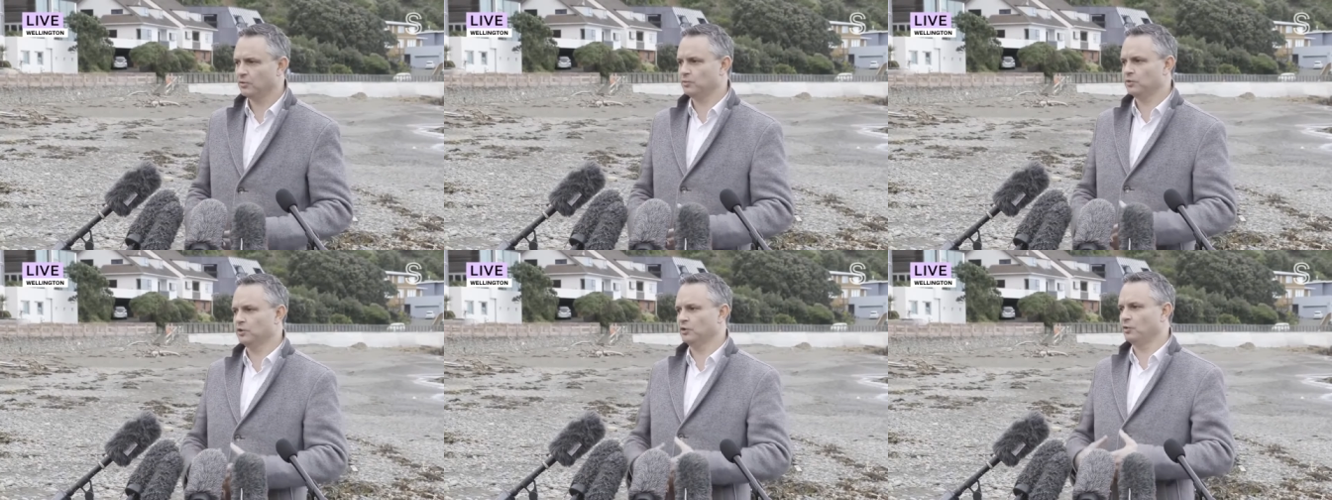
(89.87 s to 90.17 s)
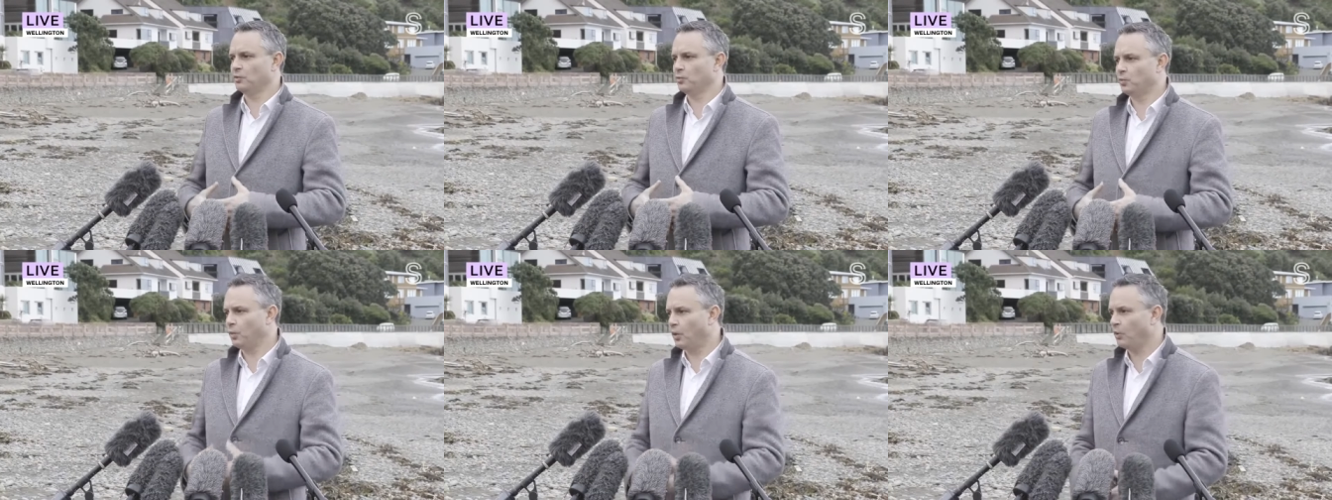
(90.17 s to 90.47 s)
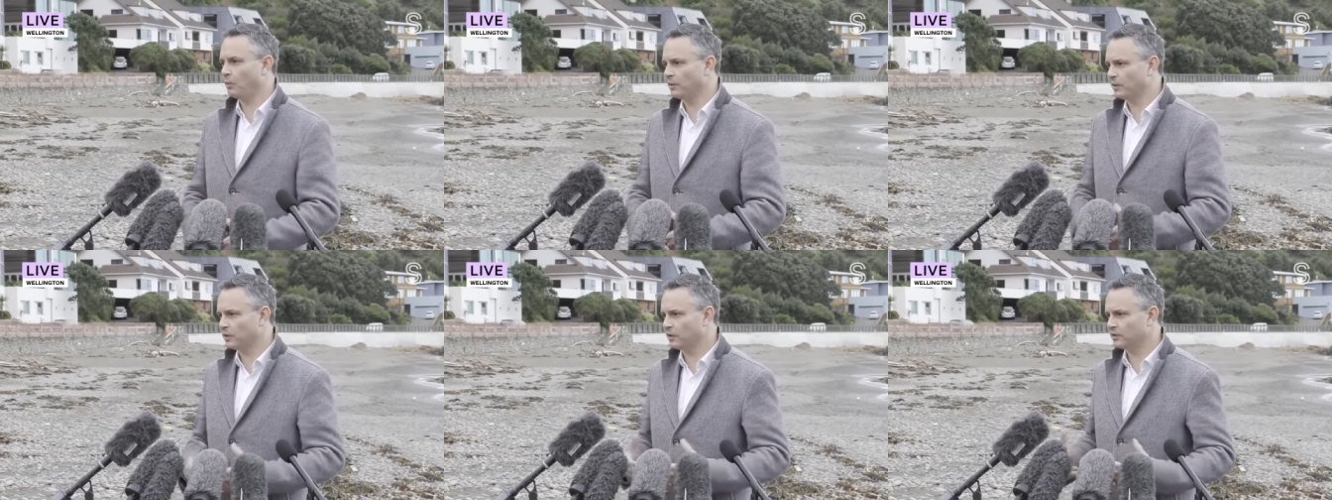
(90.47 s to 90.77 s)
you know,
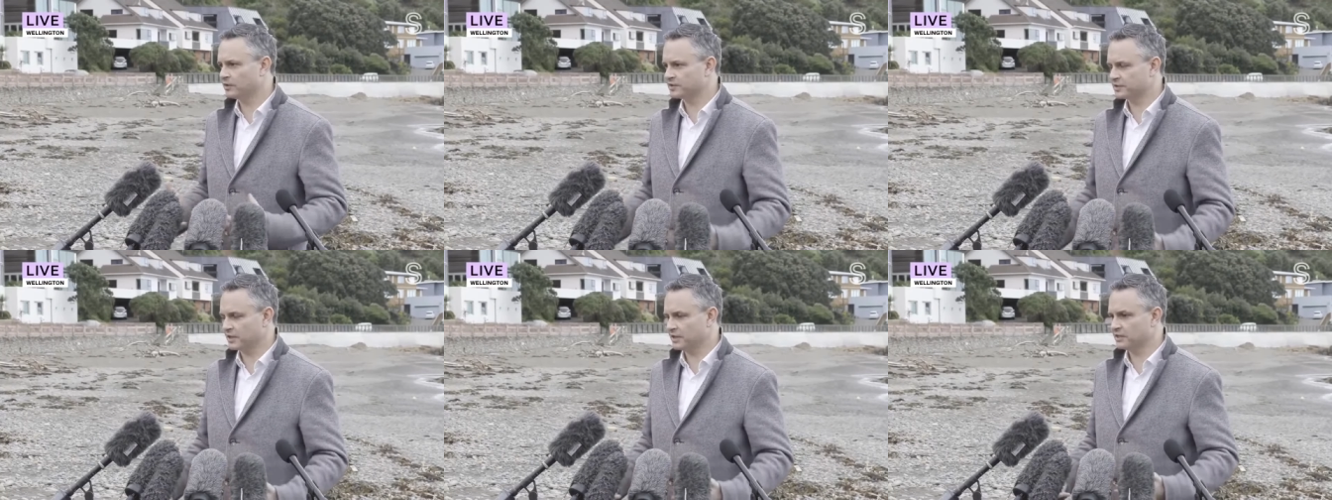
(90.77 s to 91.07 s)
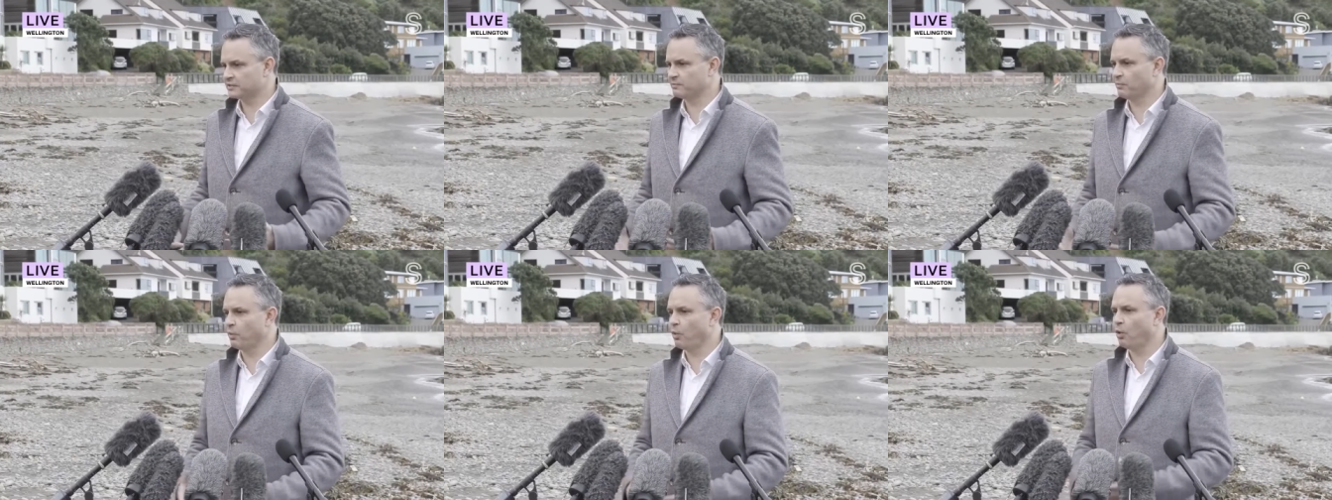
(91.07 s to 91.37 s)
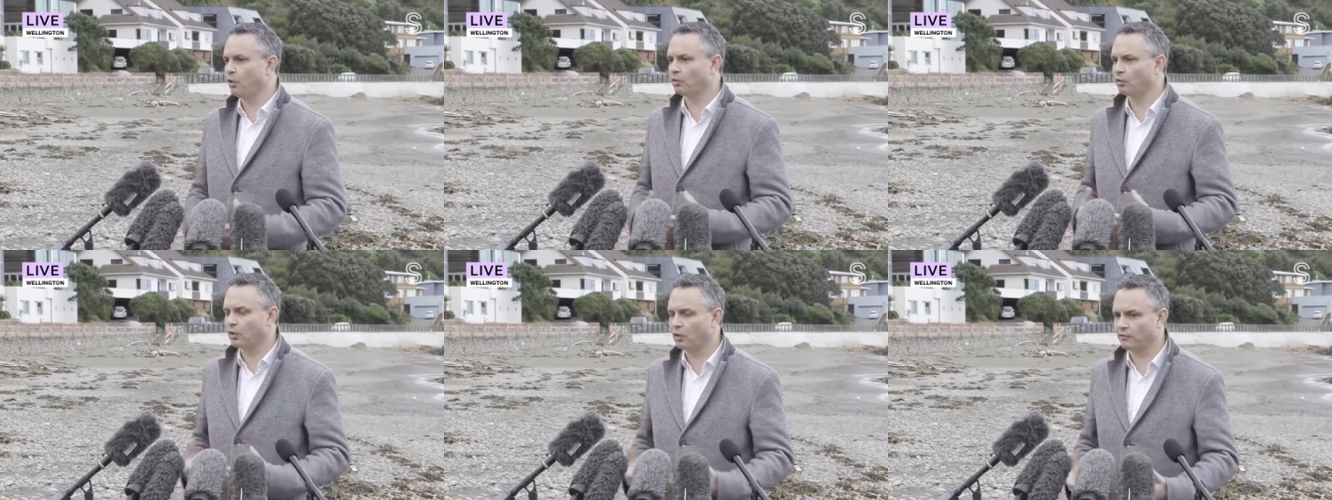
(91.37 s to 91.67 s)
what we're going to see is
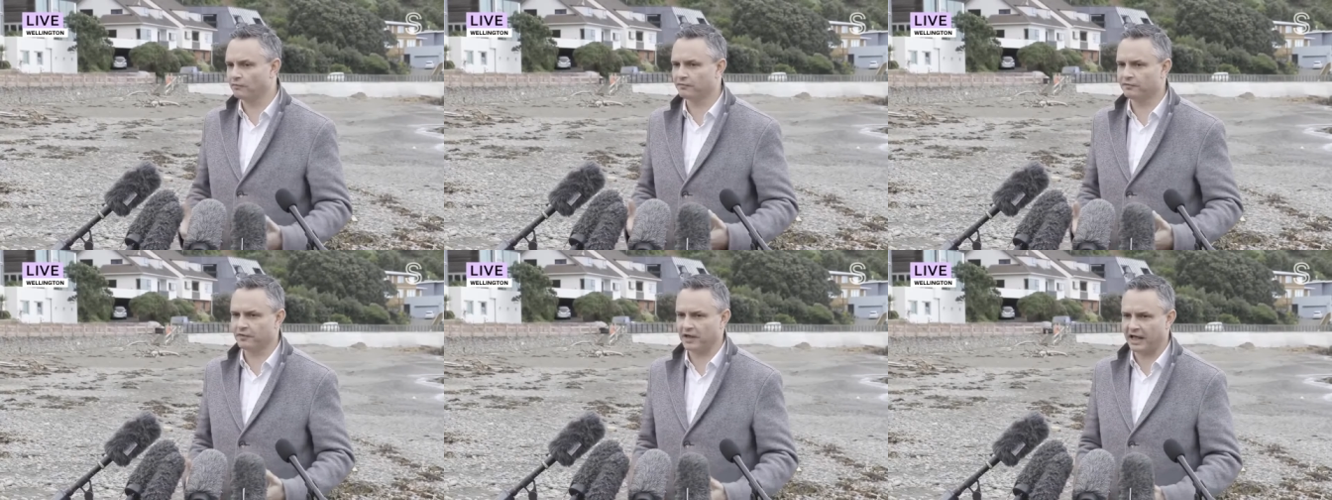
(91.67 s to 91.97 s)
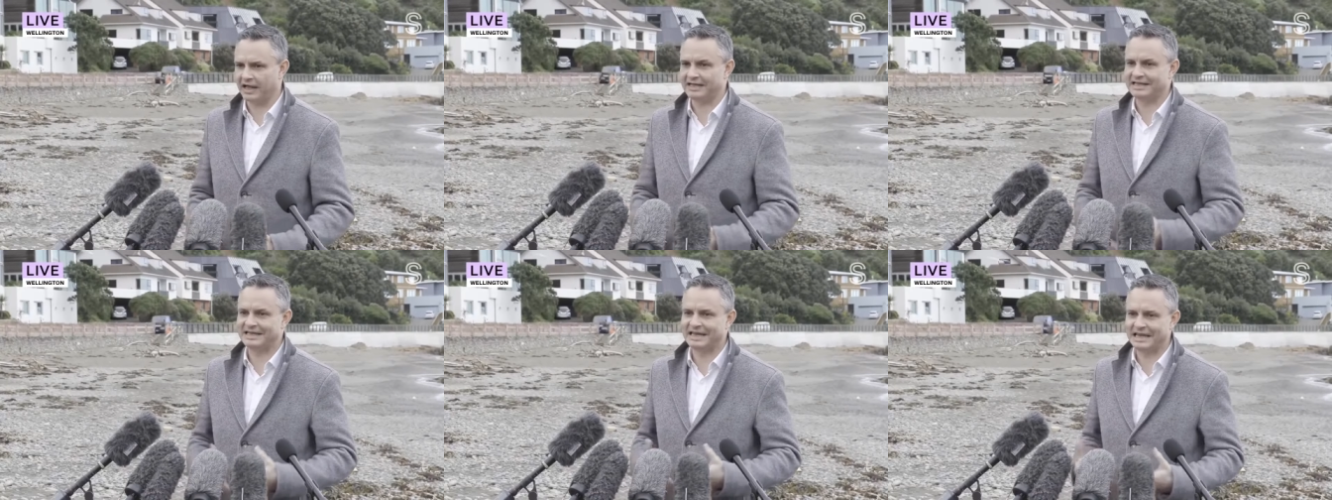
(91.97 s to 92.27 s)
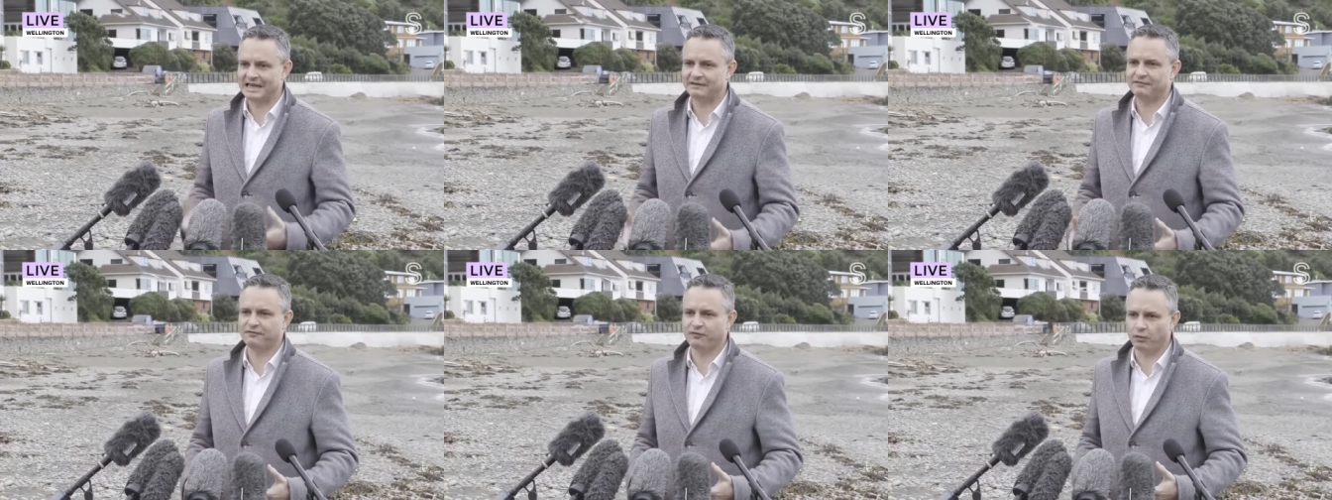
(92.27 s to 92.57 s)
more of a
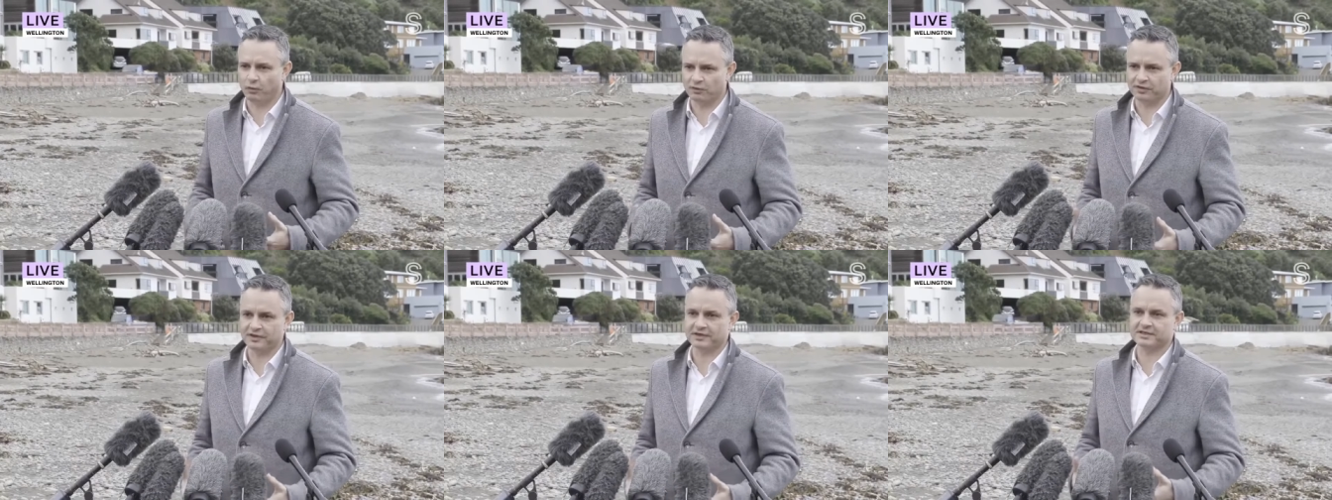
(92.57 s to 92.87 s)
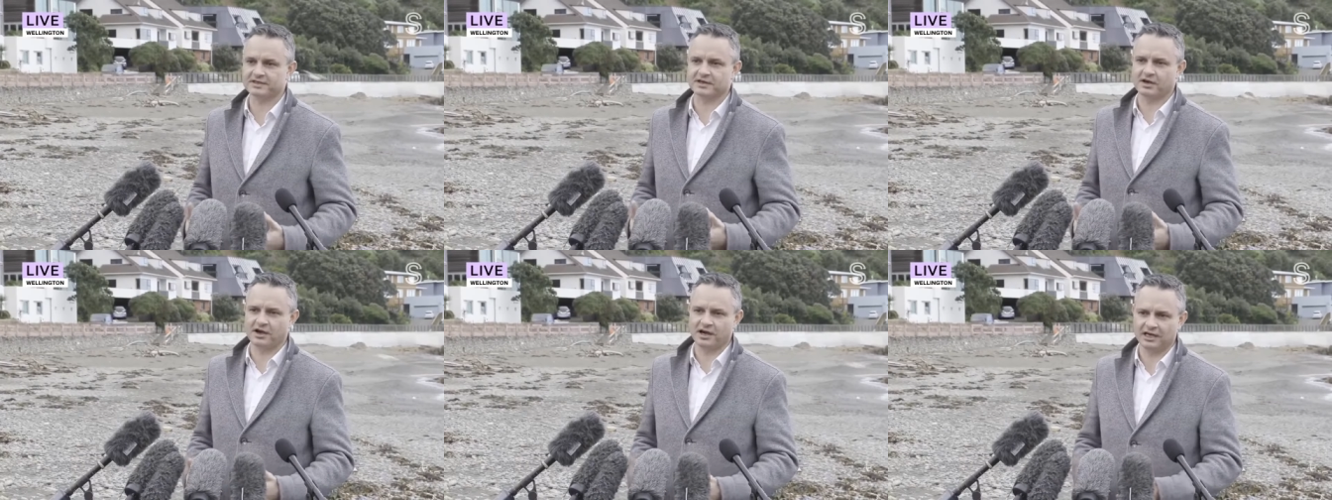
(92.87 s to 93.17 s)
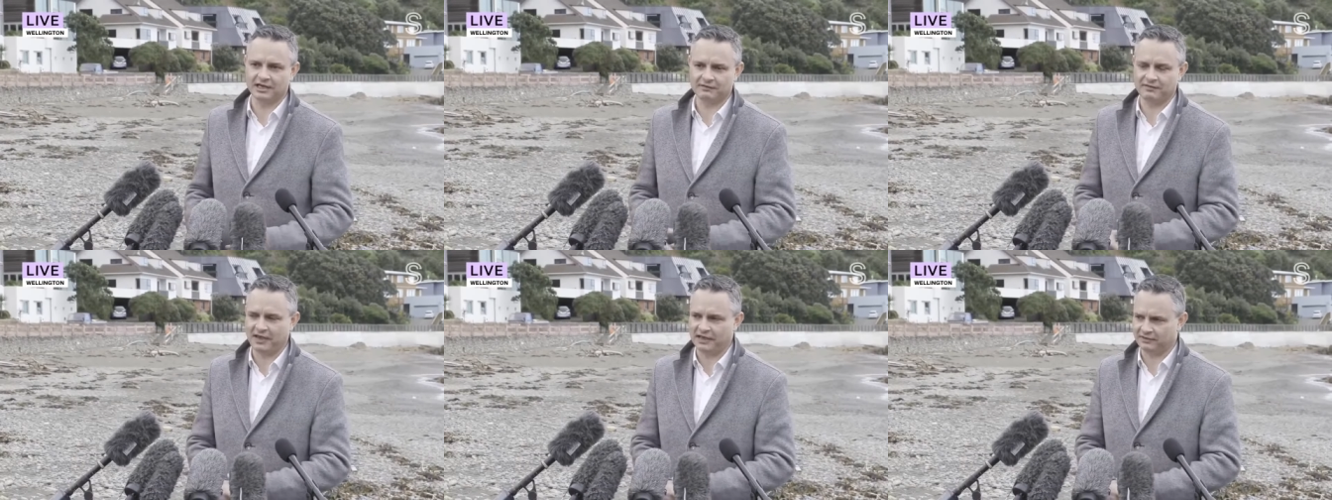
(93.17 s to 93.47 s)
need for this
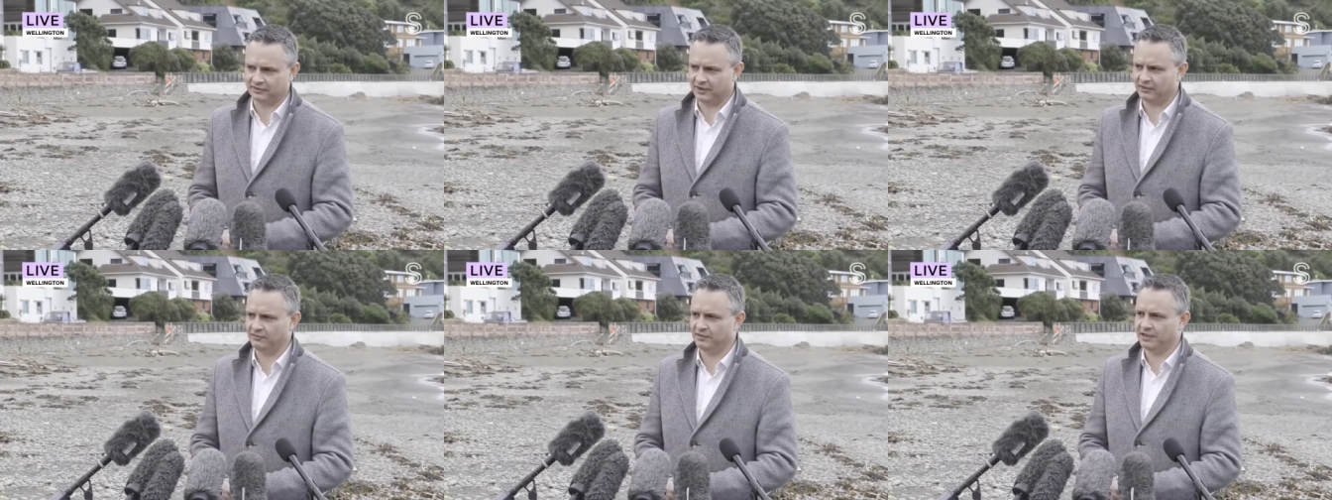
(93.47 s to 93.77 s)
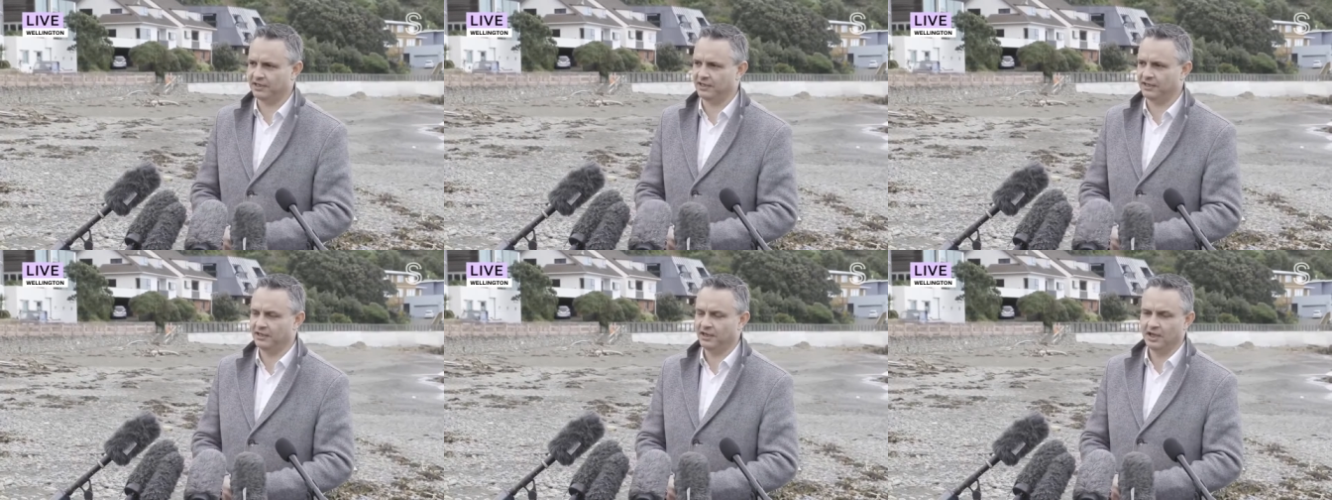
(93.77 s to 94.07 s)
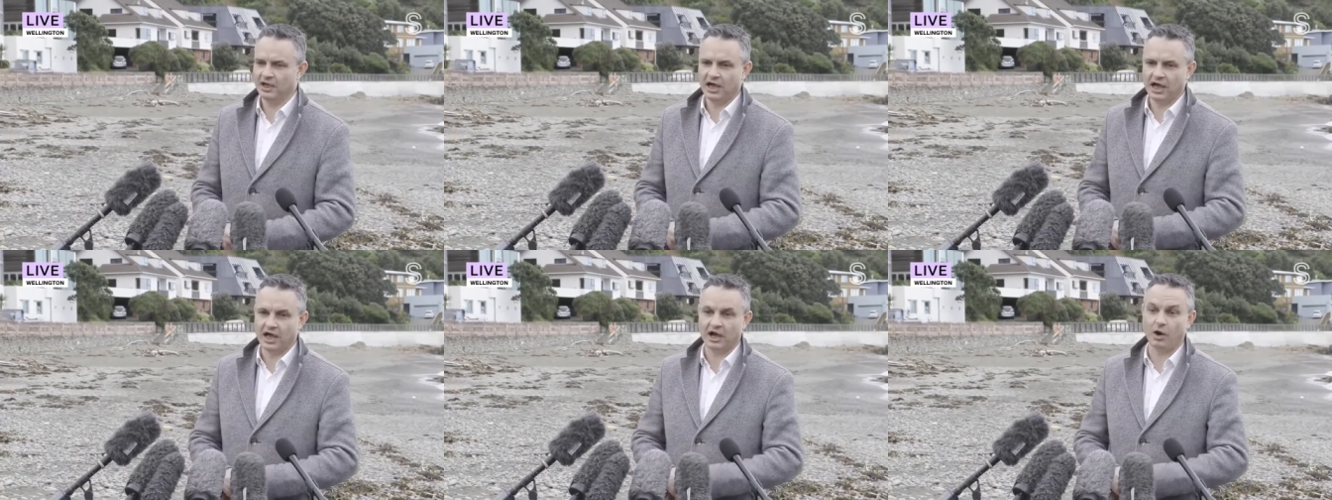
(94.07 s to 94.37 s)
kind of activity
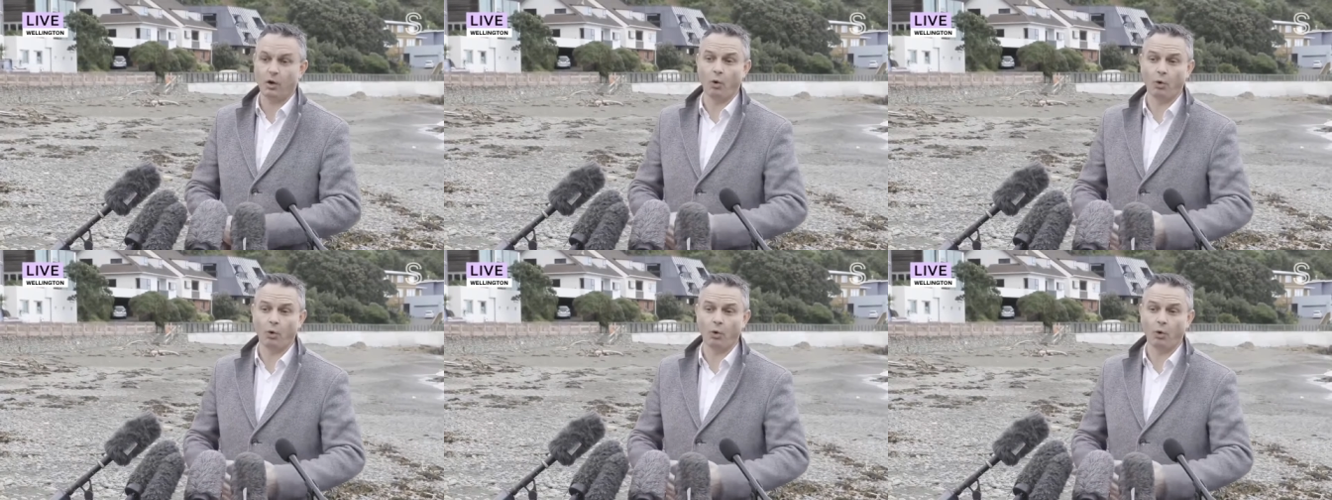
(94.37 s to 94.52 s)
uh,